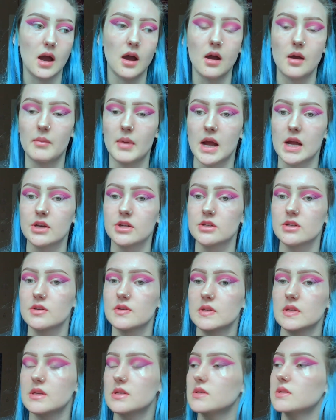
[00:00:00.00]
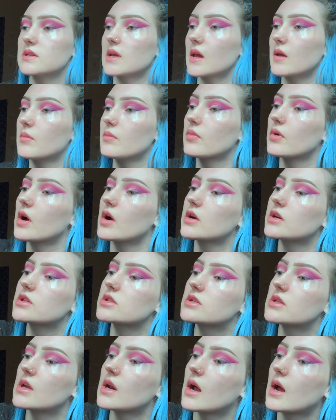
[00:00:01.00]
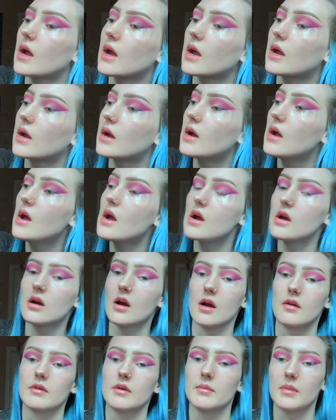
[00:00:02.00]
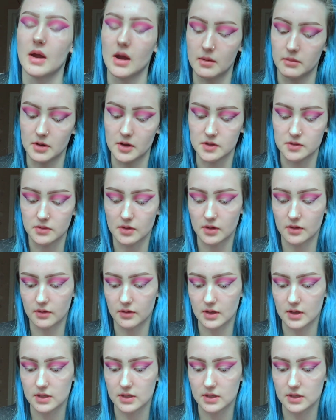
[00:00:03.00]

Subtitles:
I just use the same brush that I carve out my eyebrows with.